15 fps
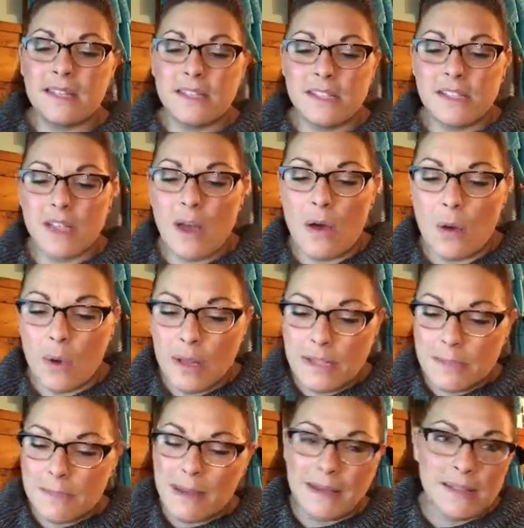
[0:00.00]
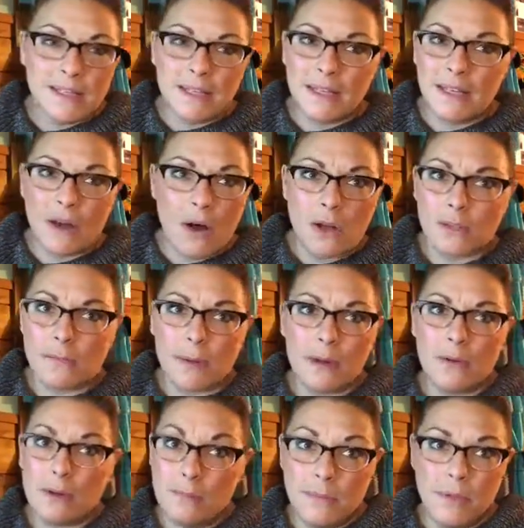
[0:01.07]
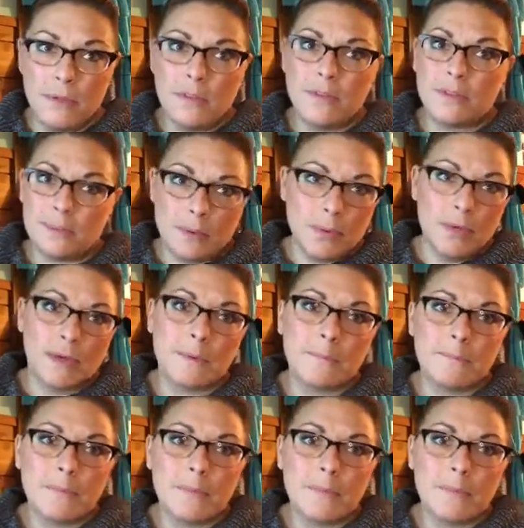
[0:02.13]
So it's basically all about immune support.